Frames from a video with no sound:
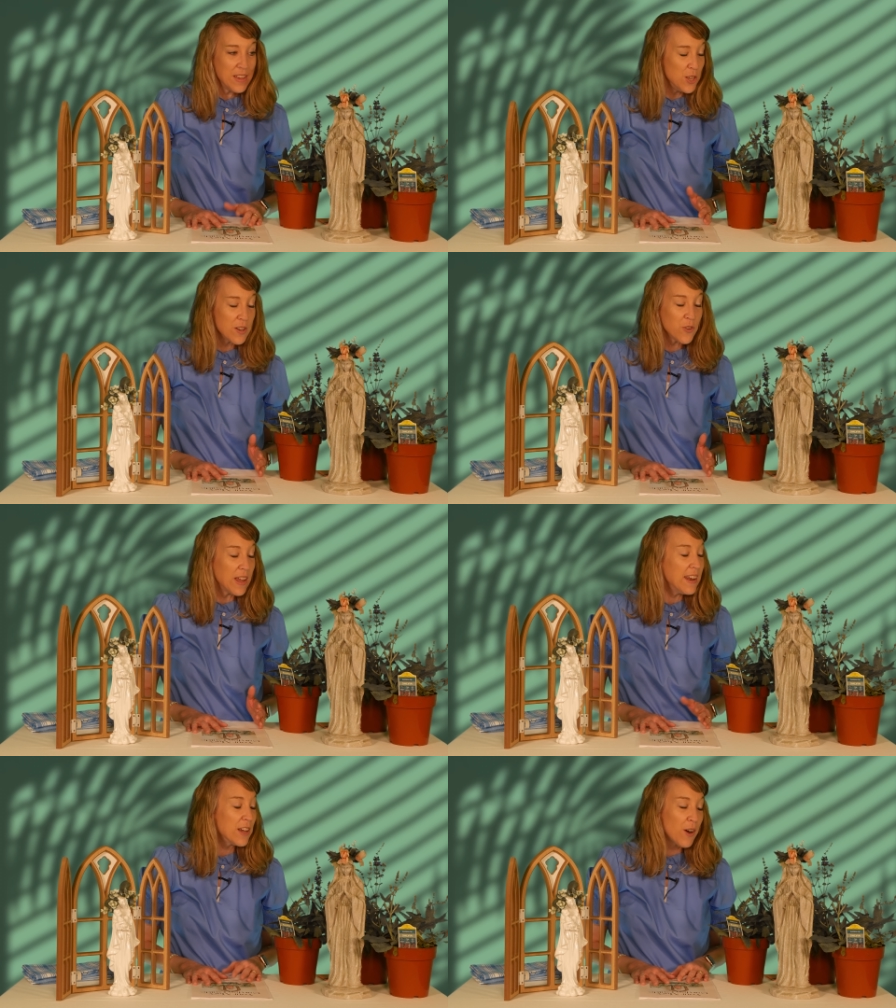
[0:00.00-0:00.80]
you can go
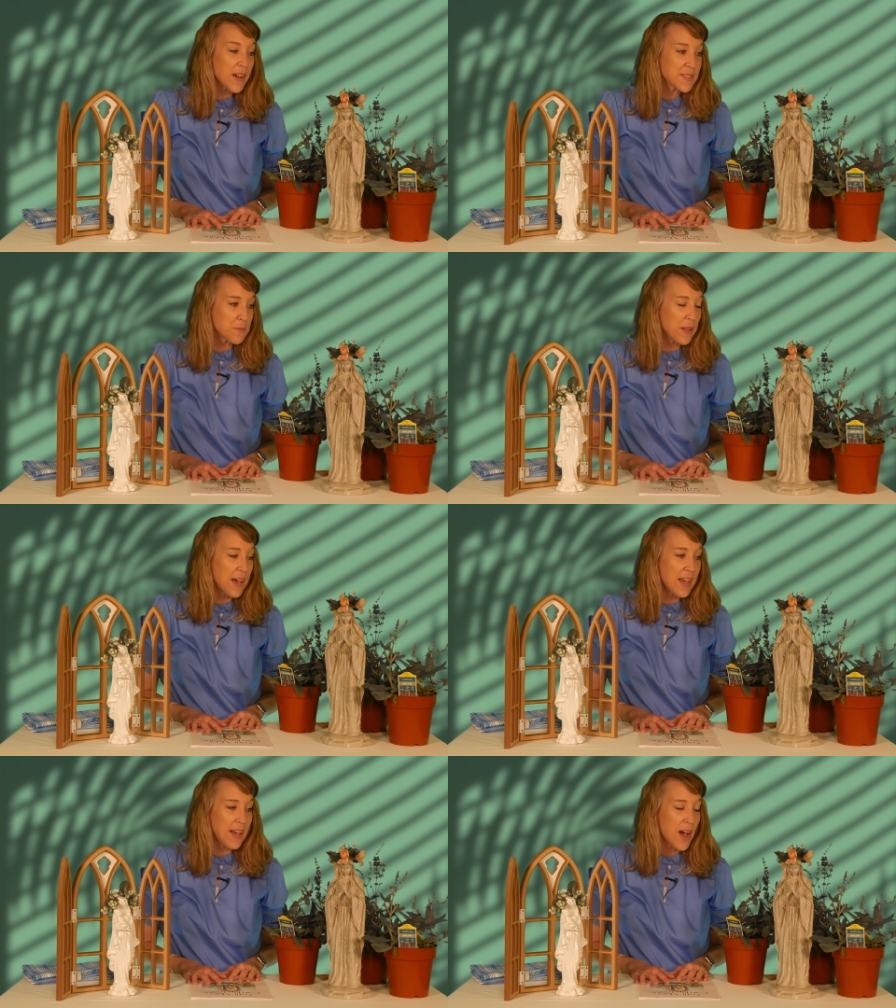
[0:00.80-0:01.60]
to any craft
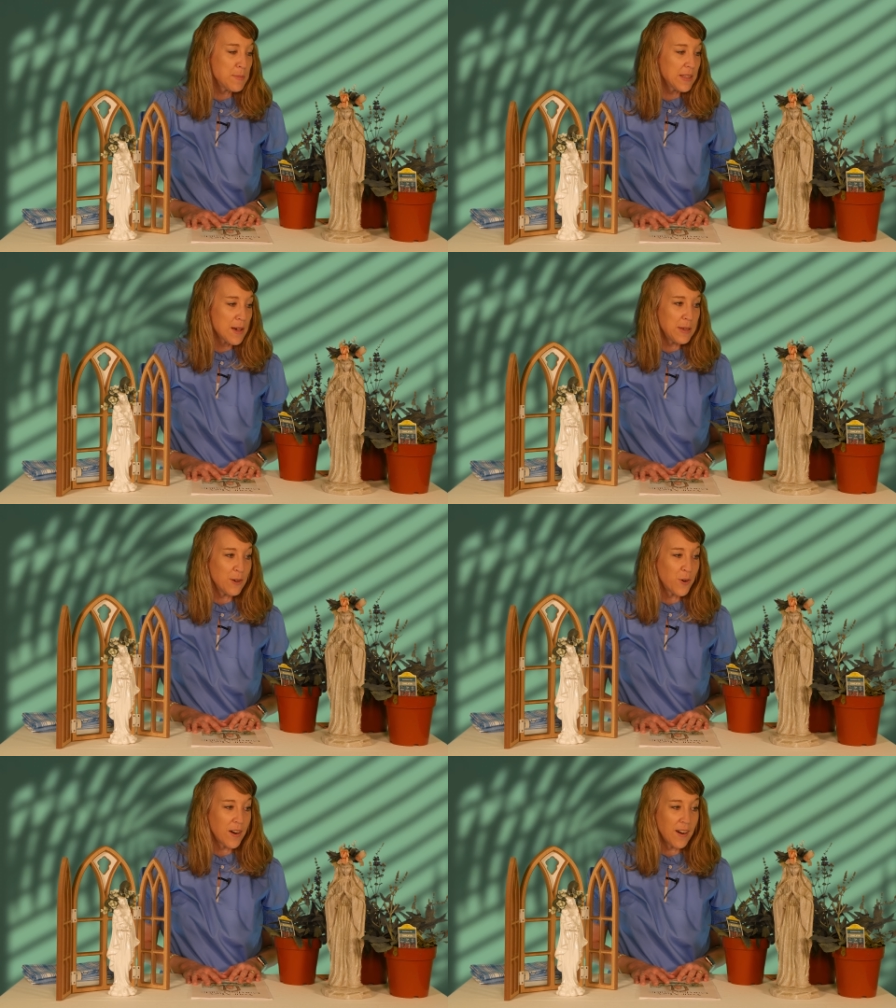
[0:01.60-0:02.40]
supply, Hobby Lobby,
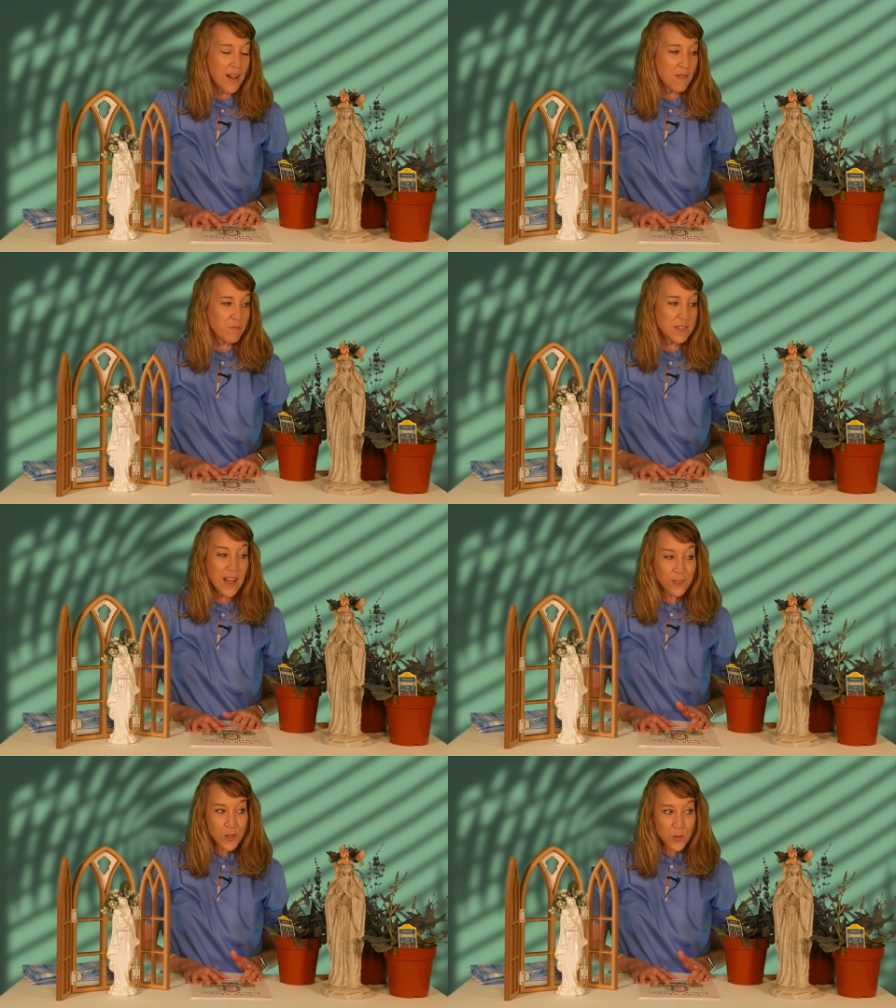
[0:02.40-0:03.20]
or um,
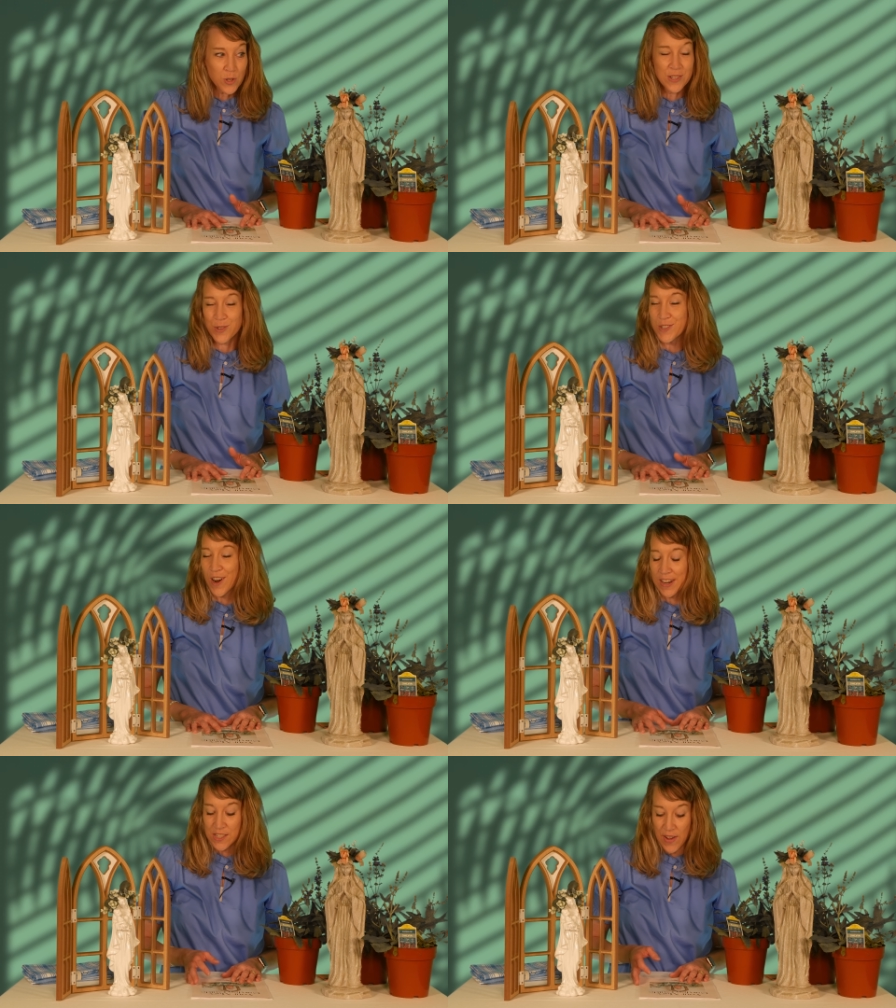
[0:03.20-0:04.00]
dollar stores or
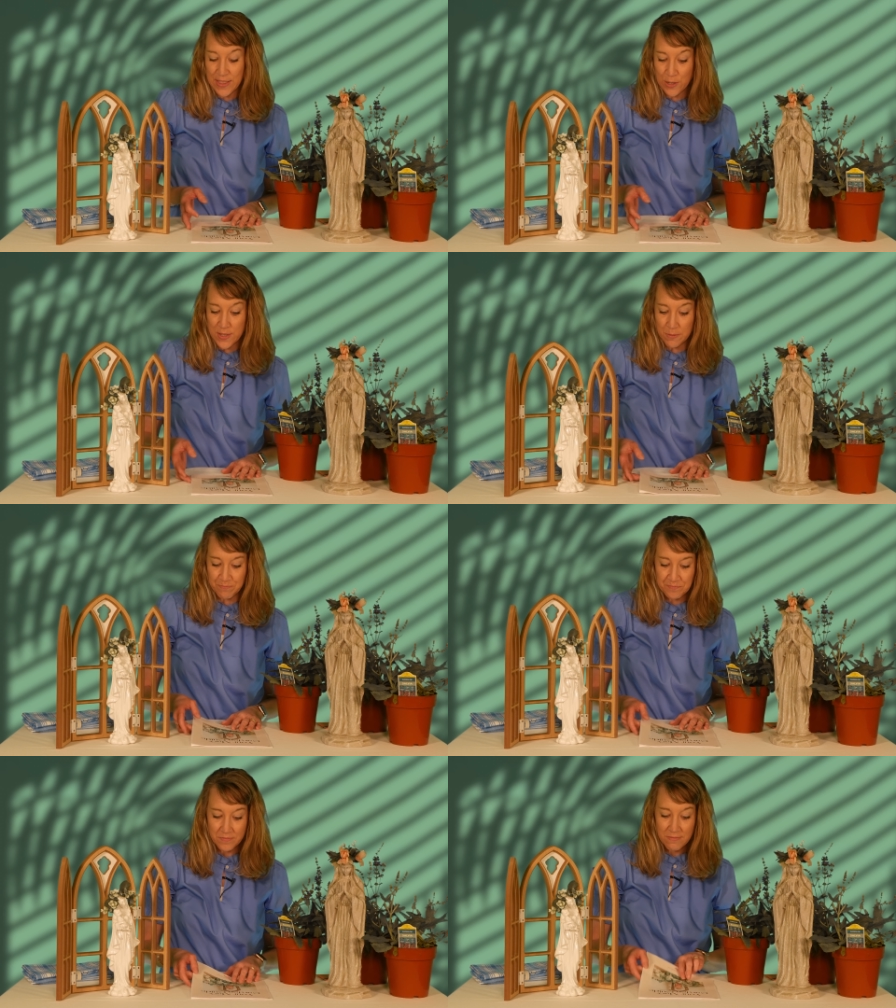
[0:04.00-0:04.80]
Target to find those.
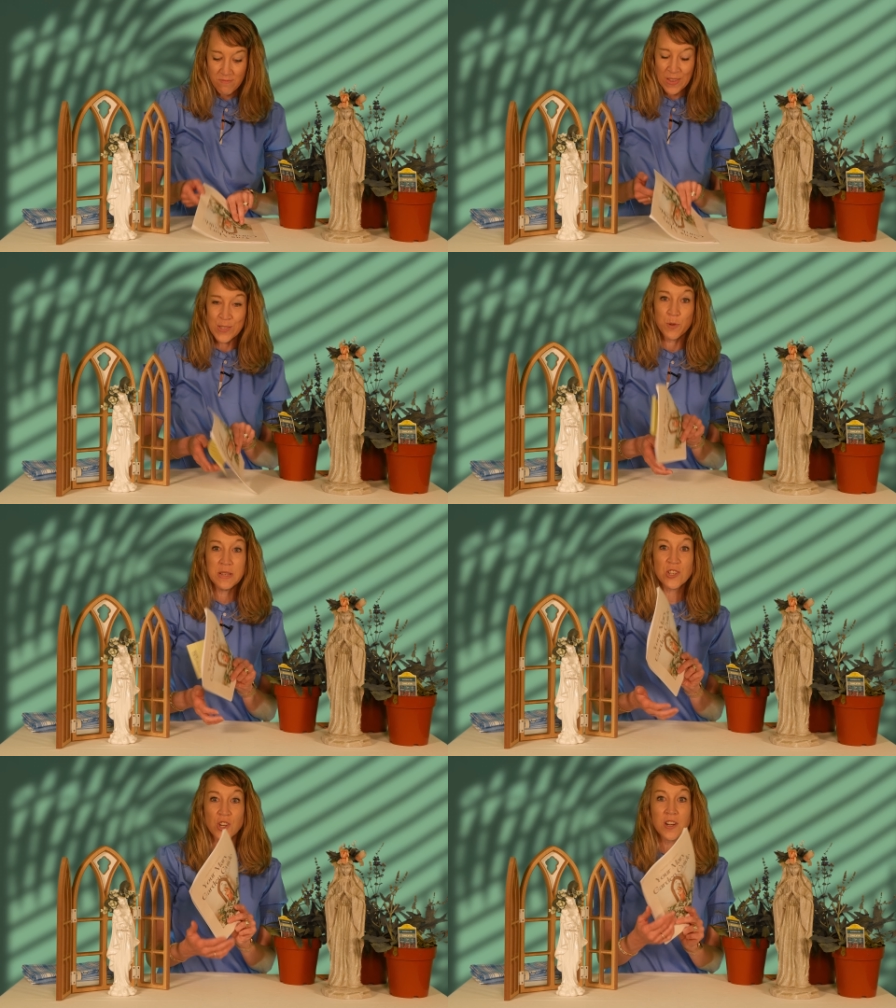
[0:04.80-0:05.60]
So
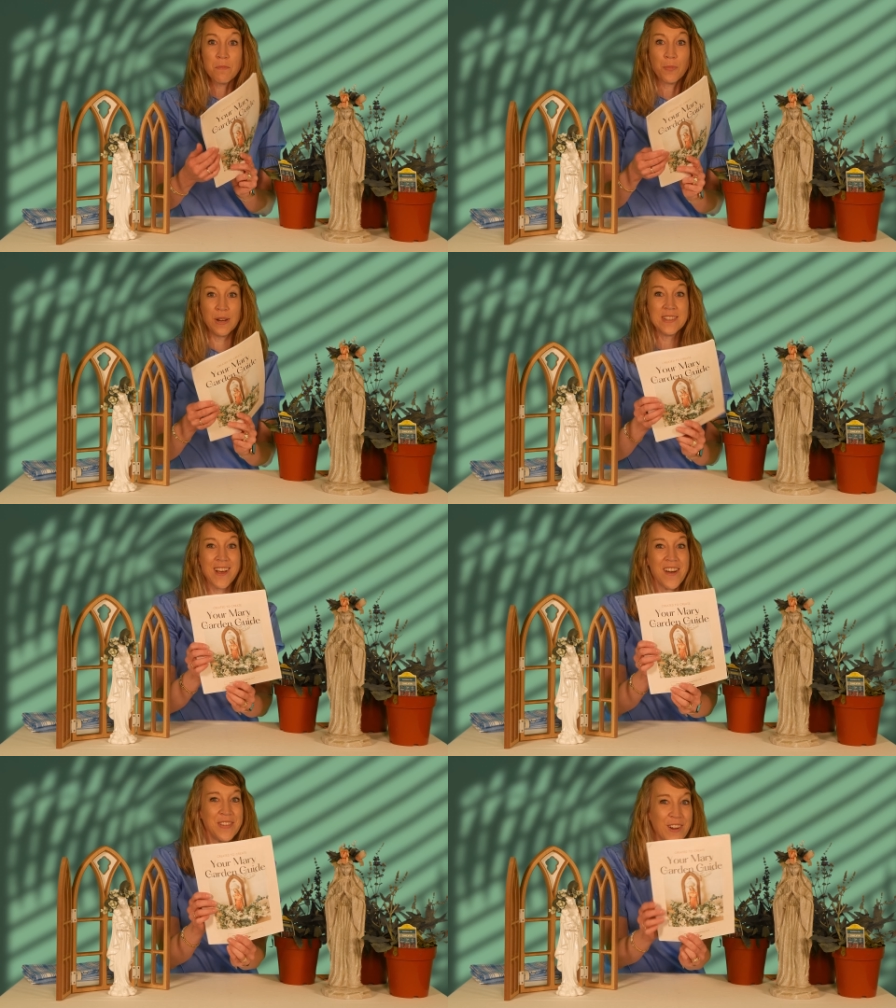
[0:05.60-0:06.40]
be sure to print
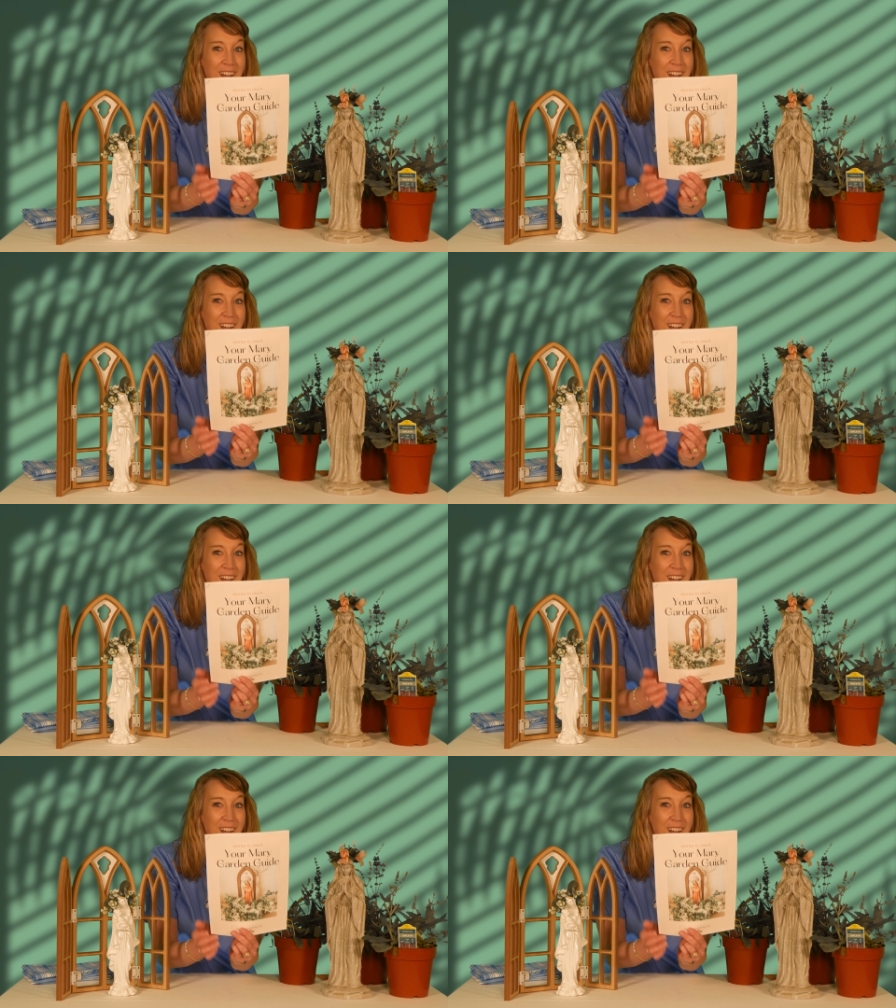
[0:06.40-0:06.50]
off your